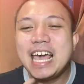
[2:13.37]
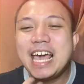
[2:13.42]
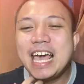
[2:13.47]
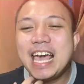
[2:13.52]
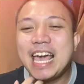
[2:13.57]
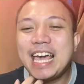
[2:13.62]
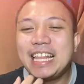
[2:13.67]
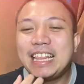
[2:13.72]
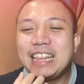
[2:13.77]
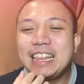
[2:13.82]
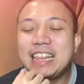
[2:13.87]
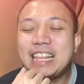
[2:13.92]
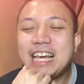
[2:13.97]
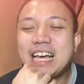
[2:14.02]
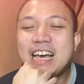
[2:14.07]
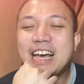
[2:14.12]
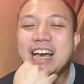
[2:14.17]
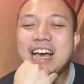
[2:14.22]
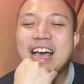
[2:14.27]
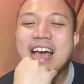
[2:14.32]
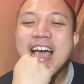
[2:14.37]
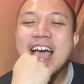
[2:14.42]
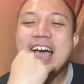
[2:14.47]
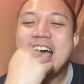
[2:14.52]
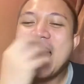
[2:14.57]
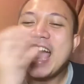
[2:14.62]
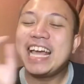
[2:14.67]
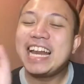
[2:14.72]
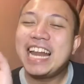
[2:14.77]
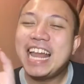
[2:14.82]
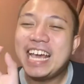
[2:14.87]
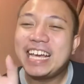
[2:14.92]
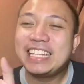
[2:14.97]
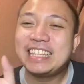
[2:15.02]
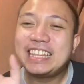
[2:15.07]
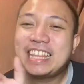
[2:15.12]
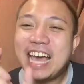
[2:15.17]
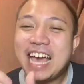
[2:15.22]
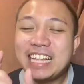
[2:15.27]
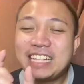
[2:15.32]
And I like
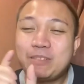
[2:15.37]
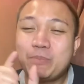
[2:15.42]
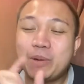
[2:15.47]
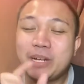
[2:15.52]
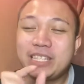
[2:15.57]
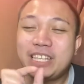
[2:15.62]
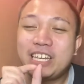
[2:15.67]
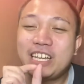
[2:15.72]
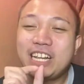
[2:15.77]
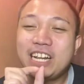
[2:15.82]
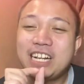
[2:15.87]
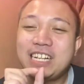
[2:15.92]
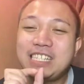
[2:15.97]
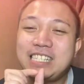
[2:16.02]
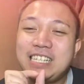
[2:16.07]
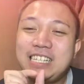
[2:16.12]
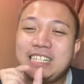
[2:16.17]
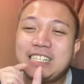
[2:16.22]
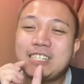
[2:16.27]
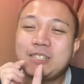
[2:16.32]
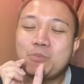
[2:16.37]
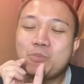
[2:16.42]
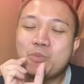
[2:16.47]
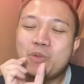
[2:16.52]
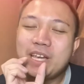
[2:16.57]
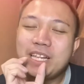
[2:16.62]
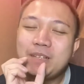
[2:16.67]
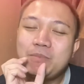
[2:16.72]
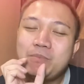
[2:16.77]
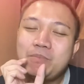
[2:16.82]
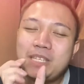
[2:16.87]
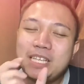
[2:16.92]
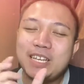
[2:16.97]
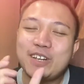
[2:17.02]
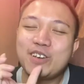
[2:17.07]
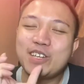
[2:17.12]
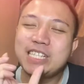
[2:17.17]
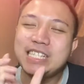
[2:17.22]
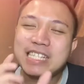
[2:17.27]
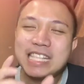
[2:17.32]
that particular scene when
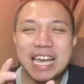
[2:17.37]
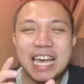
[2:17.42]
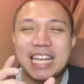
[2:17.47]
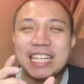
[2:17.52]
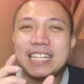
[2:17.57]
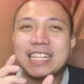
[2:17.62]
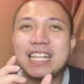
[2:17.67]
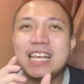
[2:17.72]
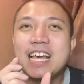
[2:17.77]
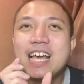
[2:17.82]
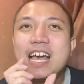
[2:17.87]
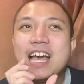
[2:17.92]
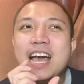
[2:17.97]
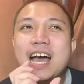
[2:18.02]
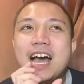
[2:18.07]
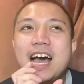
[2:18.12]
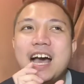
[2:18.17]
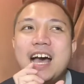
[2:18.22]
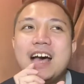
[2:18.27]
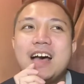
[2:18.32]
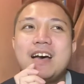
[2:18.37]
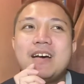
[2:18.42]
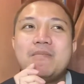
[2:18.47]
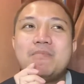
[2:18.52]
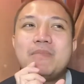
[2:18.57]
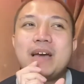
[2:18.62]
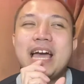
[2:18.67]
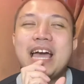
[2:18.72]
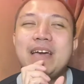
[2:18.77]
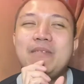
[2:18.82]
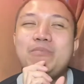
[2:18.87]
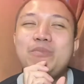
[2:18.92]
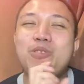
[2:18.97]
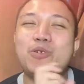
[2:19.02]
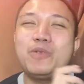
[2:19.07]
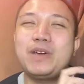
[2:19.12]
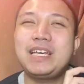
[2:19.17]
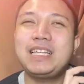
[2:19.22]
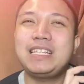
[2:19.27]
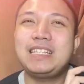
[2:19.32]
Mico said, I'm
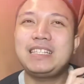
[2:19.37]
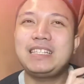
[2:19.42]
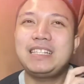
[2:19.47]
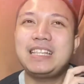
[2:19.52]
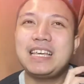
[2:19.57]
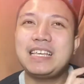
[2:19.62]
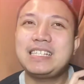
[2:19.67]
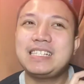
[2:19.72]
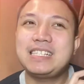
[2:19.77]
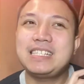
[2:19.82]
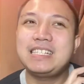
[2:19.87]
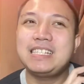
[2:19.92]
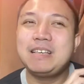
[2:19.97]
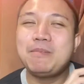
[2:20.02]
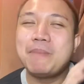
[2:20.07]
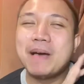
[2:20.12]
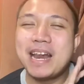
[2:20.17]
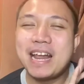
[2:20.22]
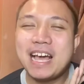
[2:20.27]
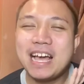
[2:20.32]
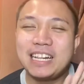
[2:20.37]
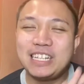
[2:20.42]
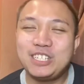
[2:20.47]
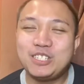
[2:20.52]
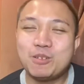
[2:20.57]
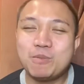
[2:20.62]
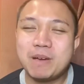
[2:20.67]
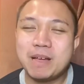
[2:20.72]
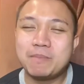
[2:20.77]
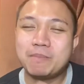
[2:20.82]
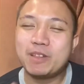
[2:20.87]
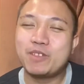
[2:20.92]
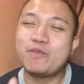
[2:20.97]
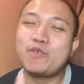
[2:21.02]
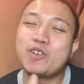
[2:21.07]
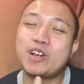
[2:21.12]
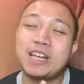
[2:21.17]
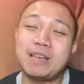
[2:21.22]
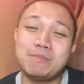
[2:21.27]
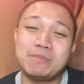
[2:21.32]
doing this ni para kanino man, but
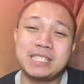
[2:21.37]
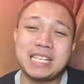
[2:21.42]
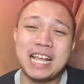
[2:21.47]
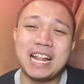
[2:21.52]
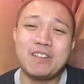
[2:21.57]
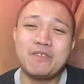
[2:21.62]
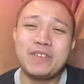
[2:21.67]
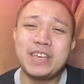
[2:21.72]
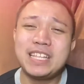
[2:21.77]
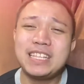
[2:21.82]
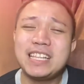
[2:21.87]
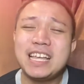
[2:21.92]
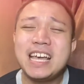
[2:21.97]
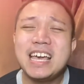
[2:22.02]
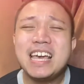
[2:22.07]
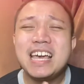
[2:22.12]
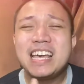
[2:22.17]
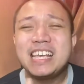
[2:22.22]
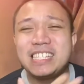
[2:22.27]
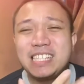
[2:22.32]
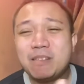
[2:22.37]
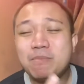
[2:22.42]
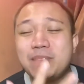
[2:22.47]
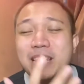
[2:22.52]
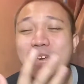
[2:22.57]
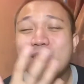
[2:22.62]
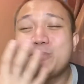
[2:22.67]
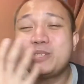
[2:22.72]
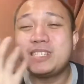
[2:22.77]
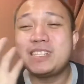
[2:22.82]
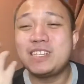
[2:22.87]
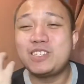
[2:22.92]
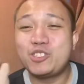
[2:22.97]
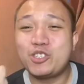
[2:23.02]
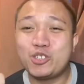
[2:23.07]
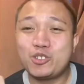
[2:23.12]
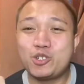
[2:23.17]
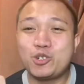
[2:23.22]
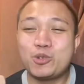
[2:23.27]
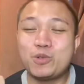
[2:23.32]
for himself. And sometimes that's
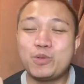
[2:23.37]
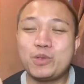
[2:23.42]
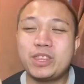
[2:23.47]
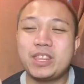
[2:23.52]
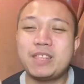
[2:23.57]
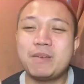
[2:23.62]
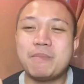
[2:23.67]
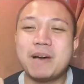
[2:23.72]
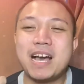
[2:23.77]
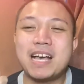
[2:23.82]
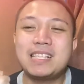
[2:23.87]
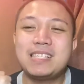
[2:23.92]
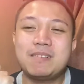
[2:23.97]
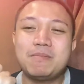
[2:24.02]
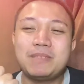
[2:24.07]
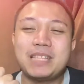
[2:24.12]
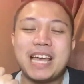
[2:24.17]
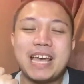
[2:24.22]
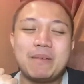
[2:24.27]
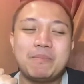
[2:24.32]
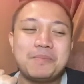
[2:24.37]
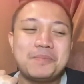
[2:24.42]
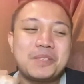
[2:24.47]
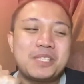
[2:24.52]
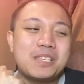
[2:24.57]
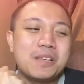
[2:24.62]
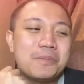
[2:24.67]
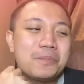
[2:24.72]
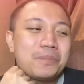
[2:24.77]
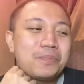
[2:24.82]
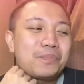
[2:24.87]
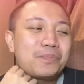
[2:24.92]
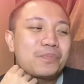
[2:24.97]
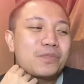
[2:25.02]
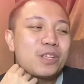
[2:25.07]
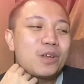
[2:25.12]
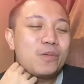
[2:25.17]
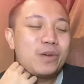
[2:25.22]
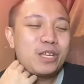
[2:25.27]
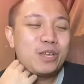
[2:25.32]
the truth, diba? Sometimes
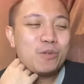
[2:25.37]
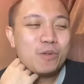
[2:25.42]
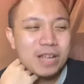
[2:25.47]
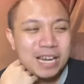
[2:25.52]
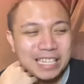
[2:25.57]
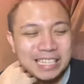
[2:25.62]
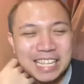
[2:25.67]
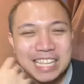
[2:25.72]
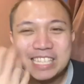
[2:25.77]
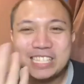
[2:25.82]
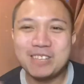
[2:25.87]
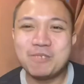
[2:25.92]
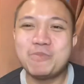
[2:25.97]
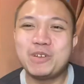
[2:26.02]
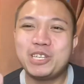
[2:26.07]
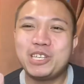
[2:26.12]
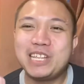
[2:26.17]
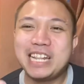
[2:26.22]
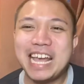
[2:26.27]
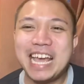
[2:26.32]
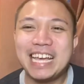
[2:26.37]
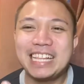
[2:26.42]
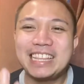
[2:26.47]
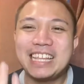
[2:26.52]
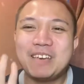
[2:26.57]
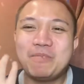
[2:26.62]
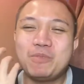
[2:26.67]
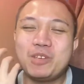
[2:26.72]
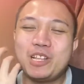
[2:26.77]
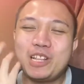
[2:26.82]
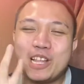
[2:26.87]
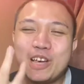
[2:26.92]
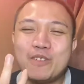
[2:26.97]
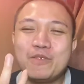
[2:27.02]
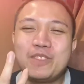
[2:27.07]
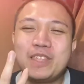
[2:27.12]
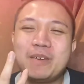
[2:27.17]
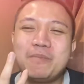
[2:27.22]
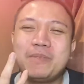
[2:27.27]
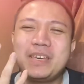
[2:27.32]
when you want to tell someone you like them, you
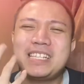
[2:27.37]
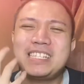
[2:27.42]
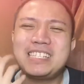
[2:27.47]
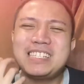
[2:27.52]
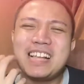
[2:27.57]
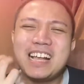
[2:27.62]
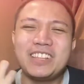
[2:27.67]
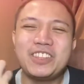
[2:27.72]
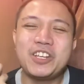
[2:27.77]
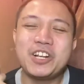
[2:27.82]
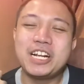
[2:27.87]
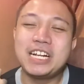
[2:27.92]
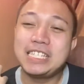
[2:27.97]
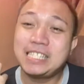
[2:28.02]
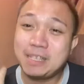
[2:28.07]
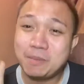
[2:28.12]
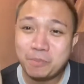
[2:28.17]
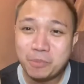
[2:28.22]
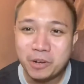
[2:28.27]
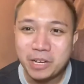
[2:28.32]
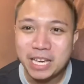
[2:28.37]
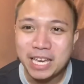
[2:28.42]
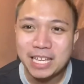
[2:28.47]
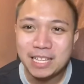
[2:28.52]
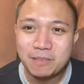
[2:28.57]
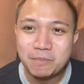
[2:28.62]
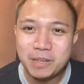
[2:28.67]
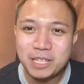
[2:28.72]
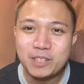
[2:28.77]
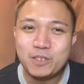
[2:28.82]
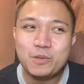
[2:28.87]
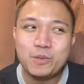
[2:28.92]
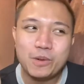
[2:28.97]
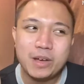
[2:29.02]
love them, it's not to reciprocate, but to